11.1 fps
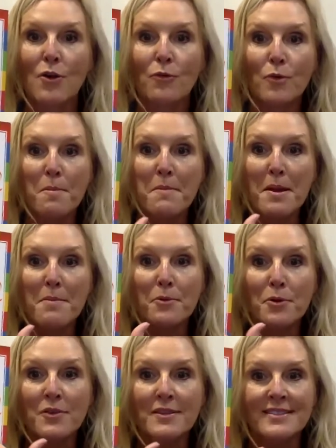remember
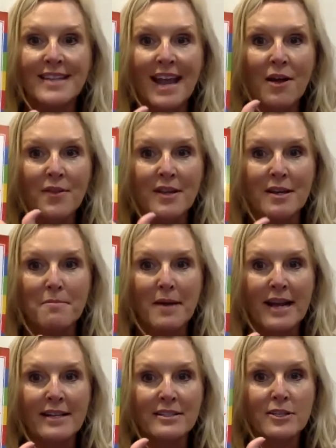the sound that it
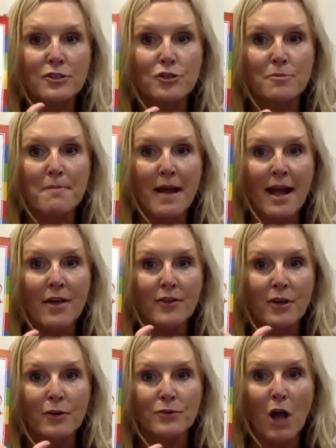makes because your mouth
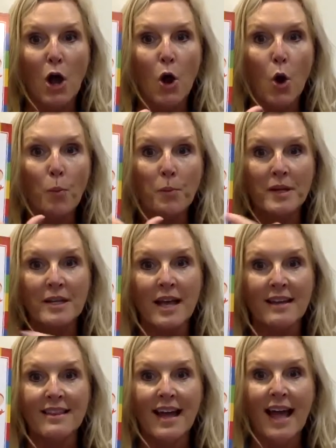goes open like
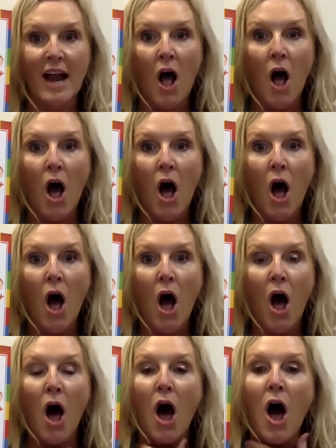that.
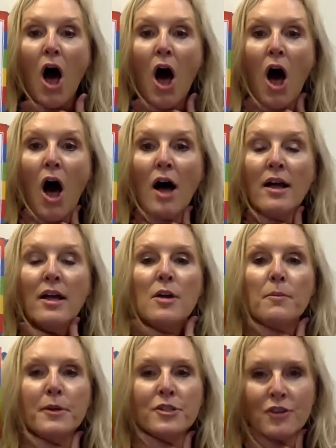Ah.
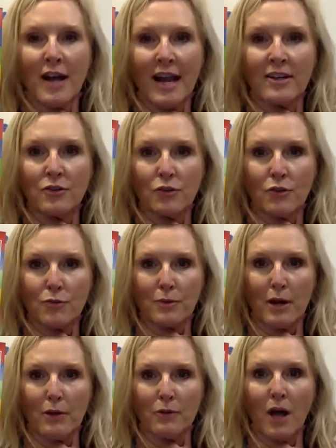Put your hand on your
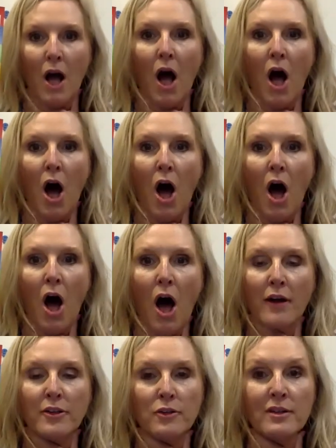throat. Ah.
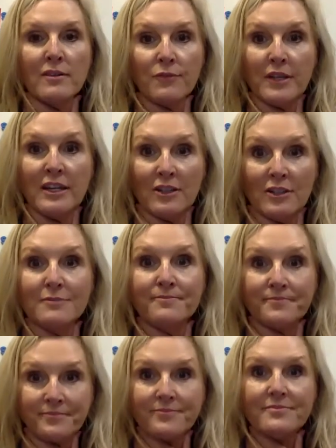You can feel
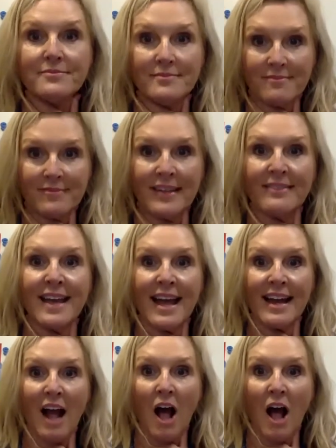that